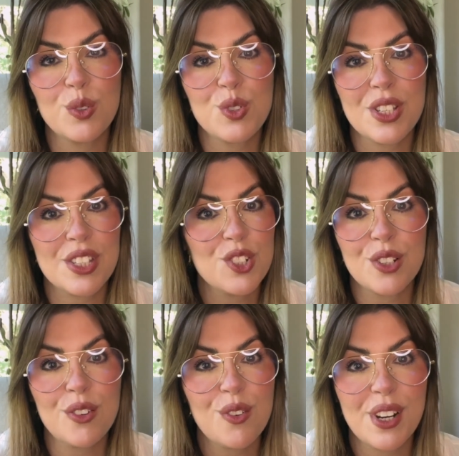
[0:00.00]
Oh, geez, I
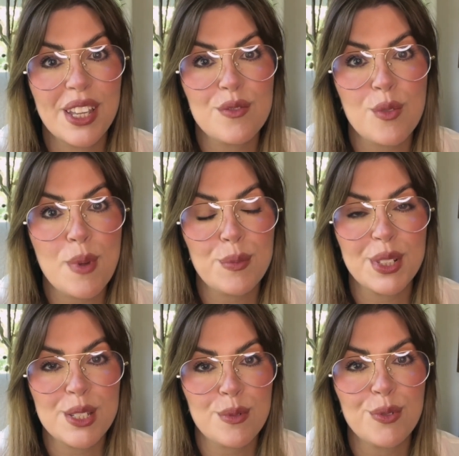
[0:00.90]
should have already
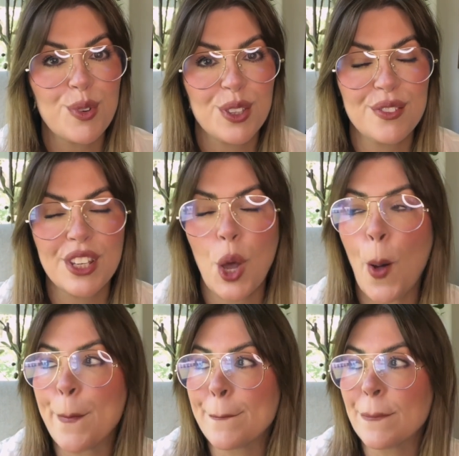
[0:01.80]
remembered this before the video.